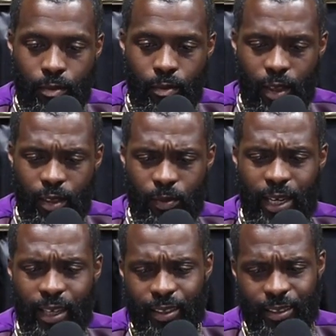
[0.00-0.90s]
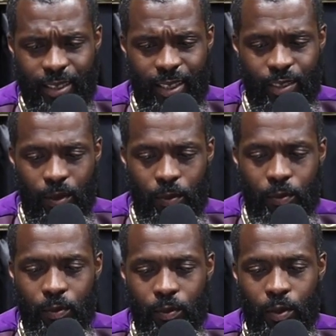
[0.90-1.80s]
Because we got to understand. That's why
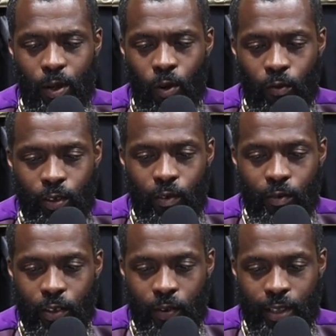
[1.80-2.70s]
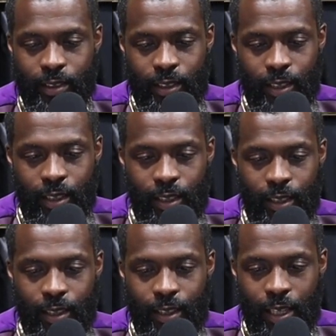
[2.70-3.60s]
over and over Christ said, "Love
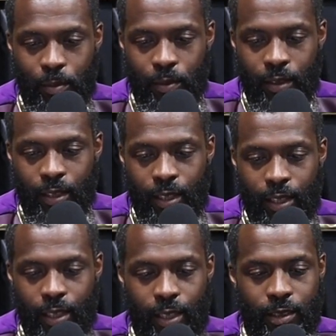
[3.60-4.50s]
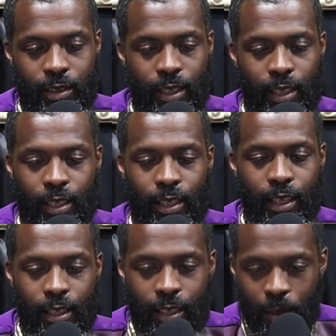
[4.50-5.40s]
your neighbor." He said, love
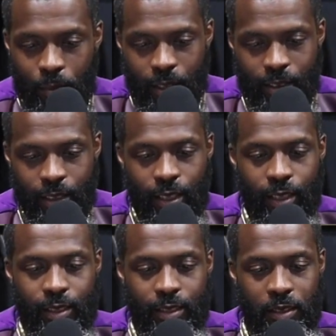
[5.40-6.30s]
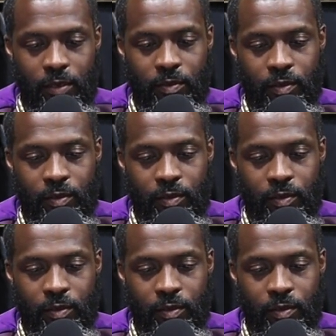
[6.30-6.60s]
your neighbor as you love yourself.